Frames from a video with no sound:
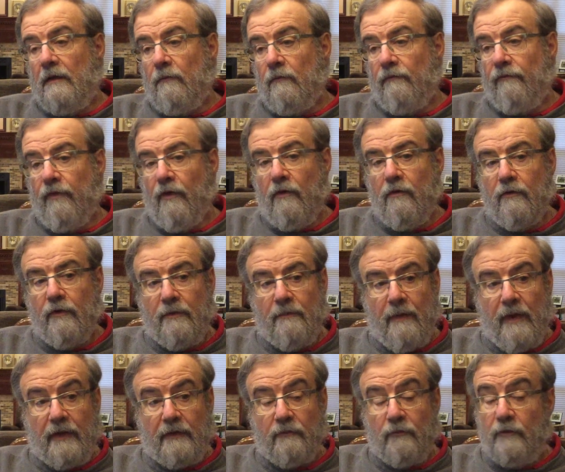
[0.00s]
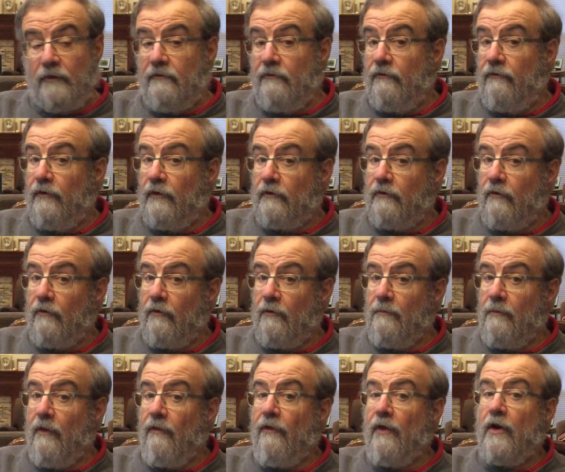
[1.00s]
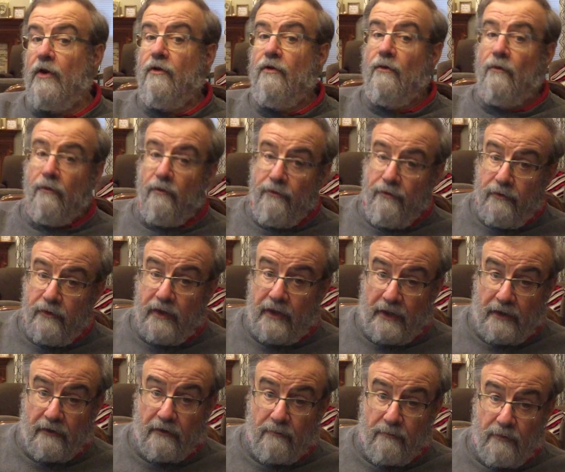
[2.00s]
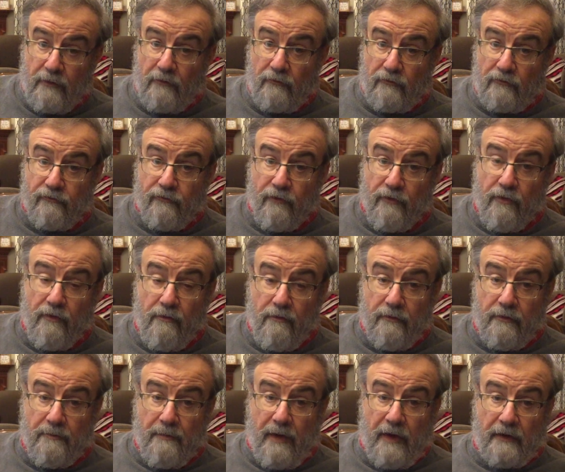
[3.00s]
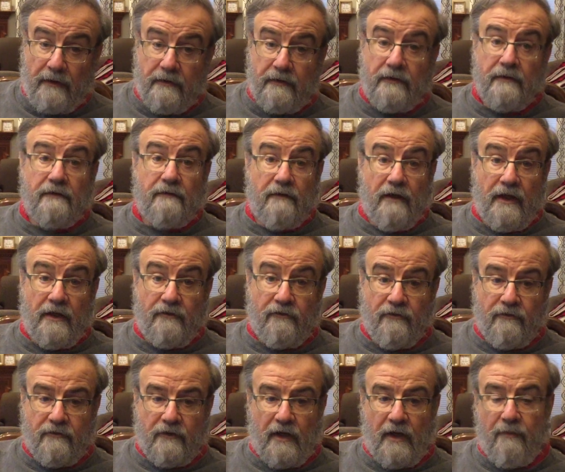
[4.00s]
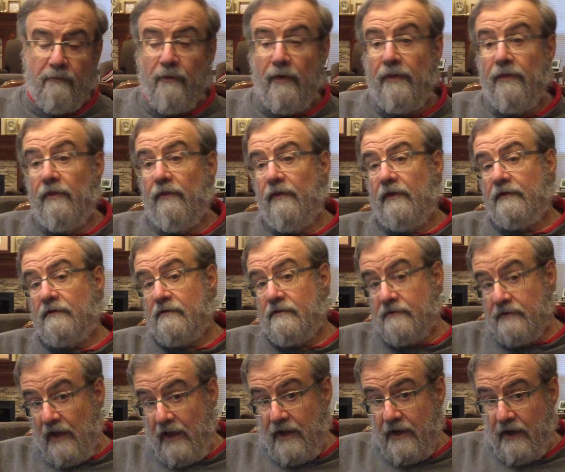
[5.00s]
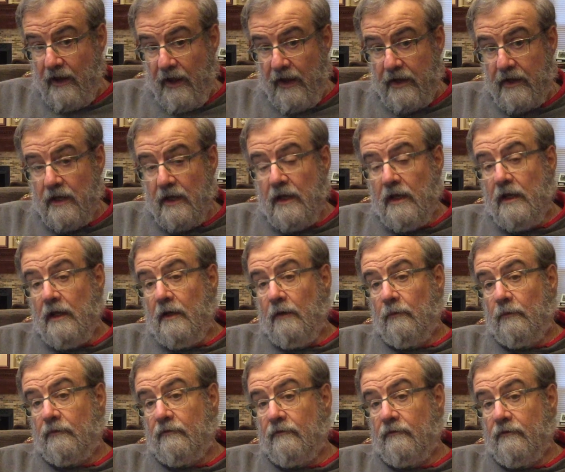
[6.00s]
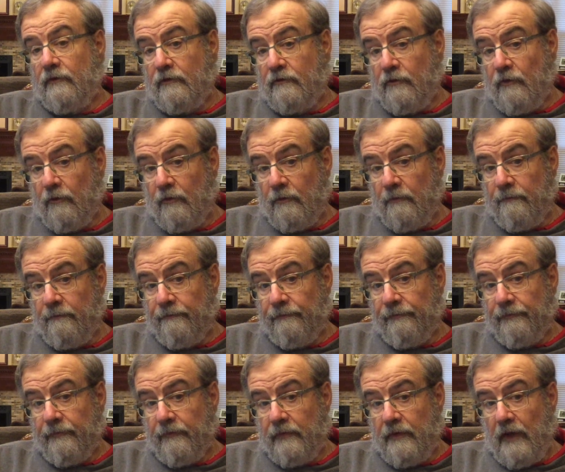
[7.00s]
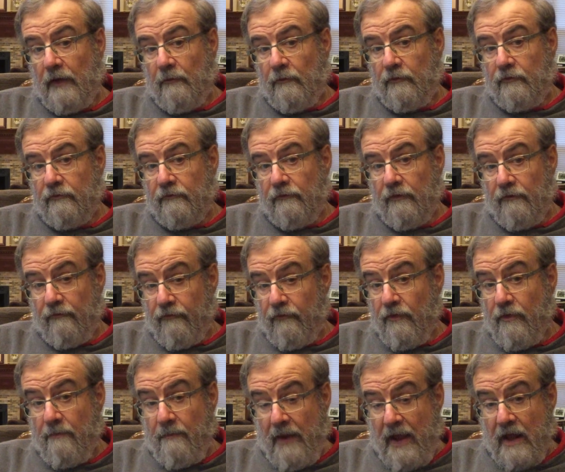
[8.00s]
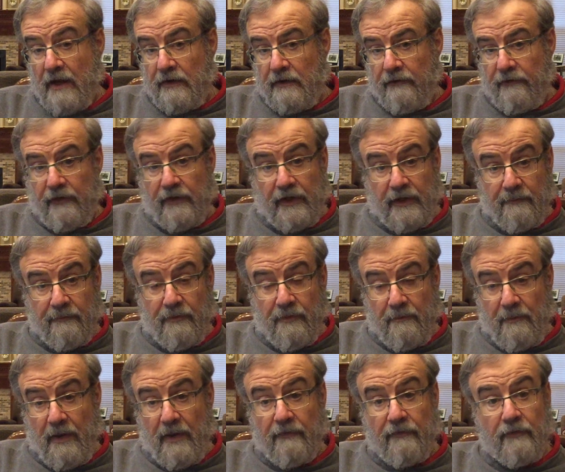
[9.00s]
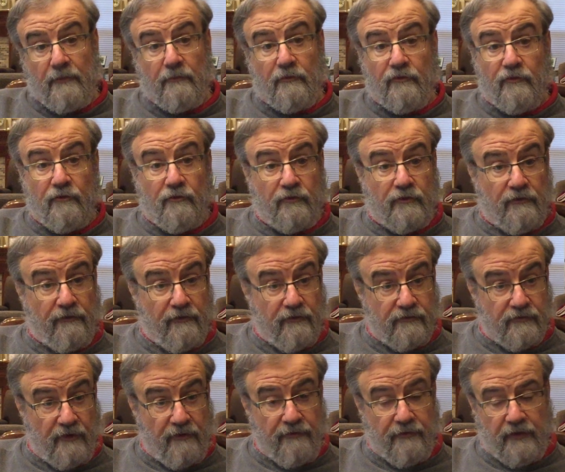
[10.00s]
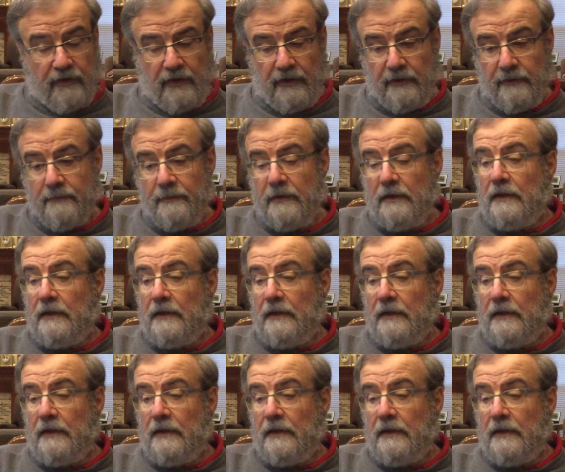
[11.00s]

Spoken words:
of the Holy Mountain, which is the term that the northern kingdom used for the Holy Mountain in Elijah's time, rather than Sinai, which is the term for the mountain, the name of the mountain that was used in the southern kingdom.